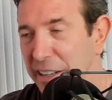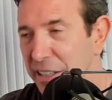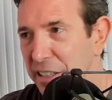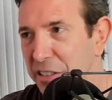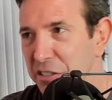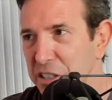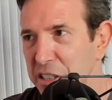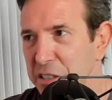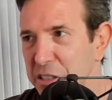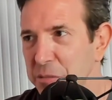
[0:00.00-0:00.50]

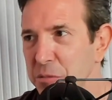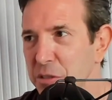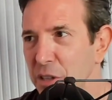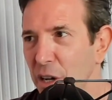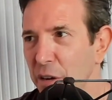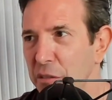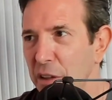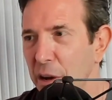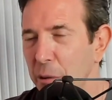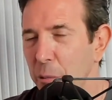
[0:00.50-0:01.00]
He sees
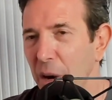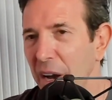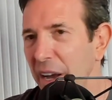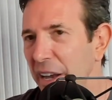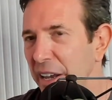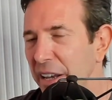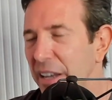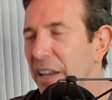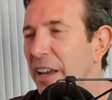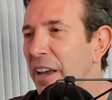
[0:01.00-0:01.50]
himself that
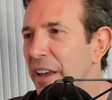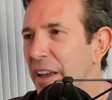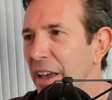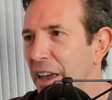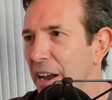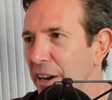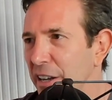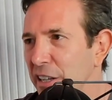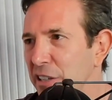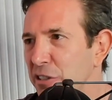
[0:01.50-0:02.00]
way, and
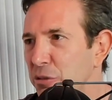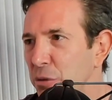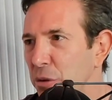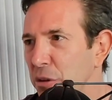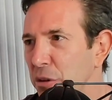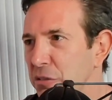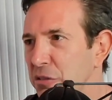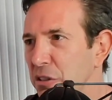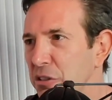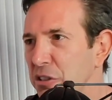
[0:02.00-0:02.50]
it is sort
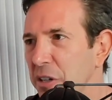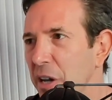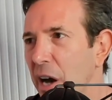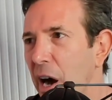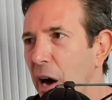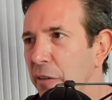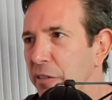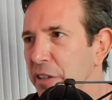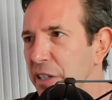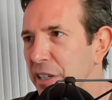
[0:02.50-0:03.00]
of such an
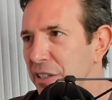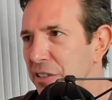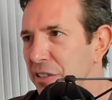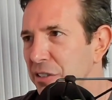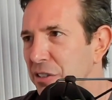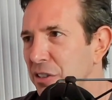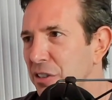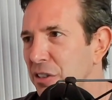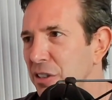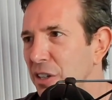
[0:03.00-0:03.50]

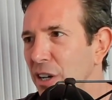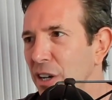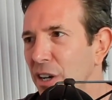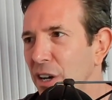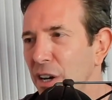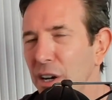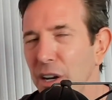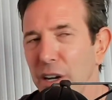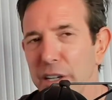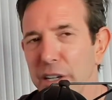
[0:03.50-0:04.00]
obvious,
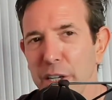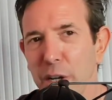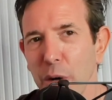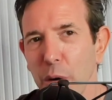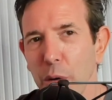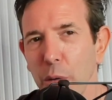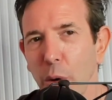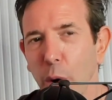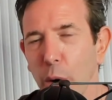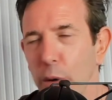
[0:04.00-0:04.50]

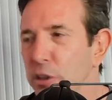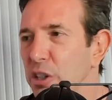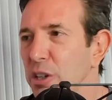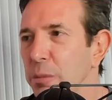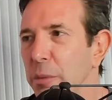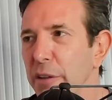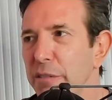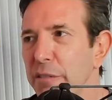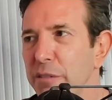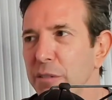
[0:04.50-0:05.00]

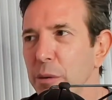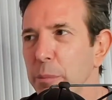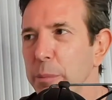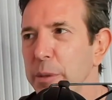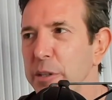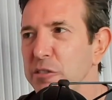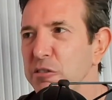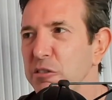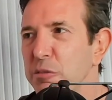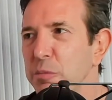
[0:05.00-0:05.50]
argument from a
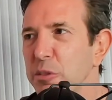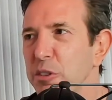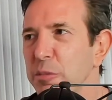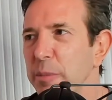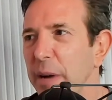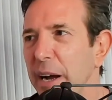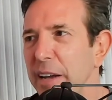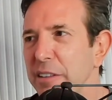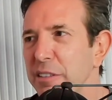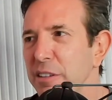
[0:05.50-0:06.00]
business
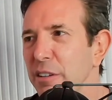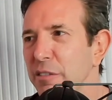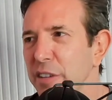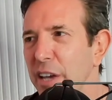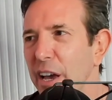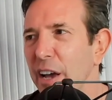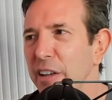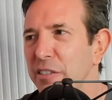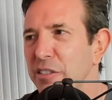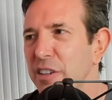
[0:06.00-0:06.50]
perspective.
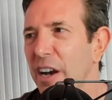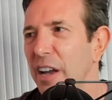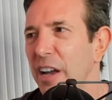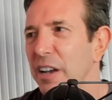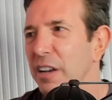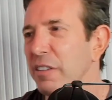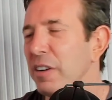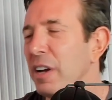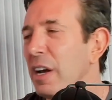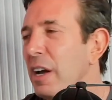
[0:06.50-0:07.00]
Yeah, it's kind
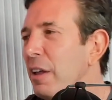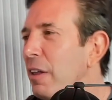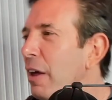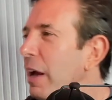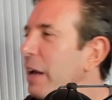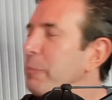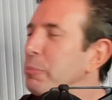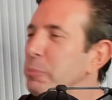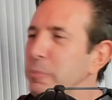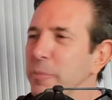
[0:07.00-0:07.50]
of
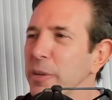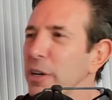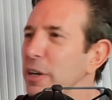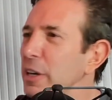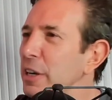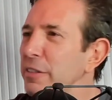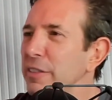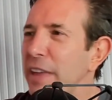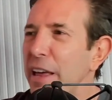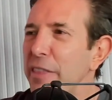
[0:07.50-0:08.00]
like
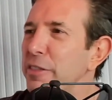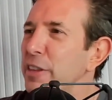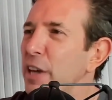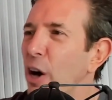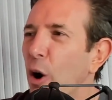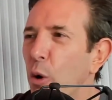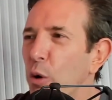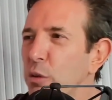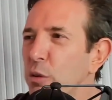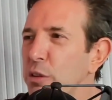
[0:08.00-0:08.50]
that. The
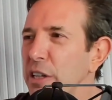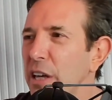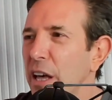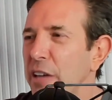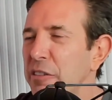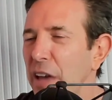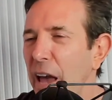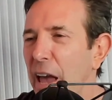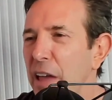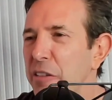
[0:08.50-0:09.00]
only
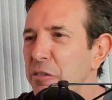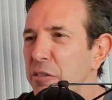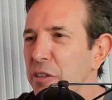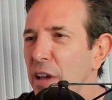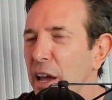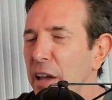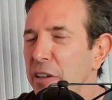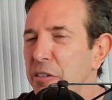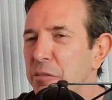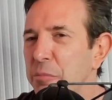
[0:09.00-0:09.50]

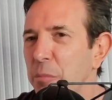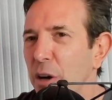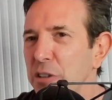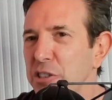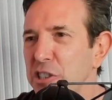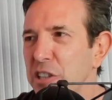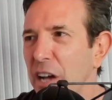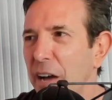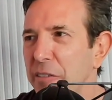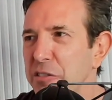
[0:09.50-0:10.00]
as much
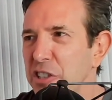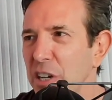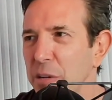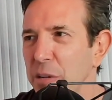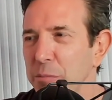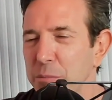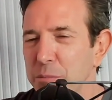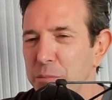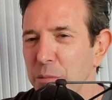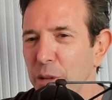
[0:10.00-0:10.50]
as obviously
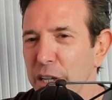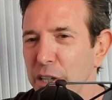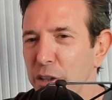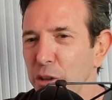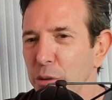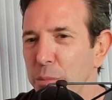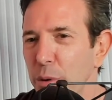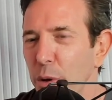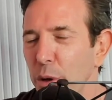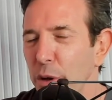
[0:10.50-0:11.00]
I'm like you
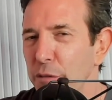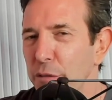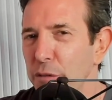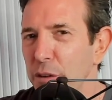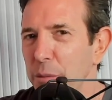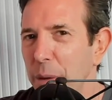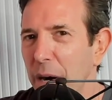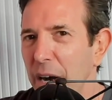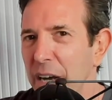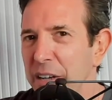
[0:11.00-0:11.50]
pulling for
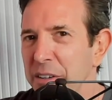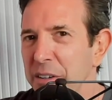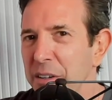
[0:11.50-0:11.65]
Biden.